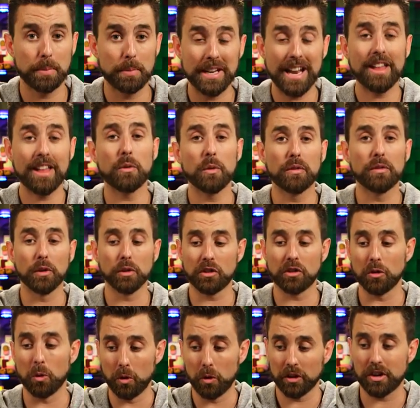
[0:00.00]
But now that we've looked
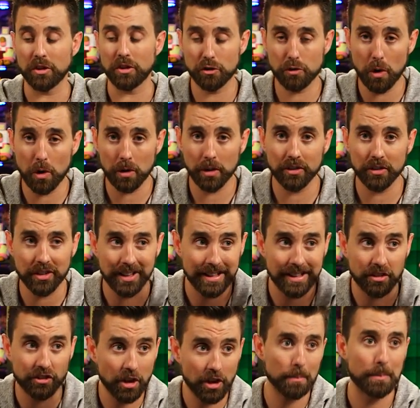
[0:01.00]
at all the controllers,
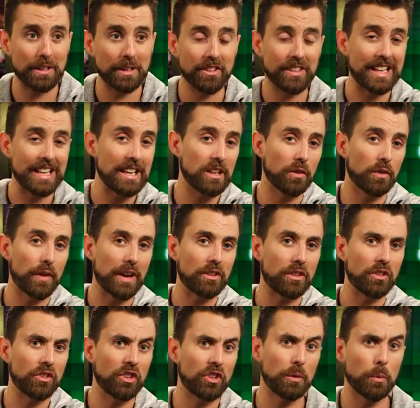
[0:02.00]
let's jump into the
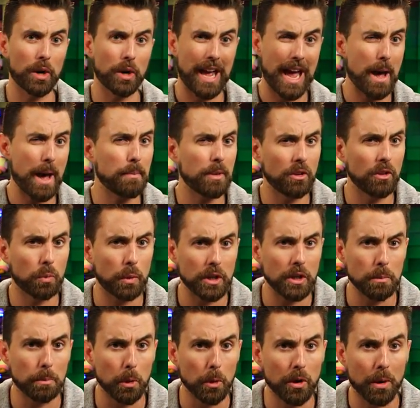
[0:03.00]
interface and see what happens when
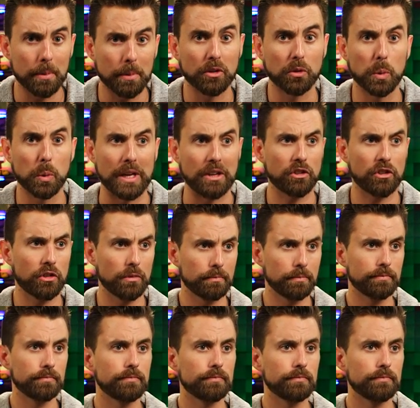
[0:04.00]
you boot up a Switch.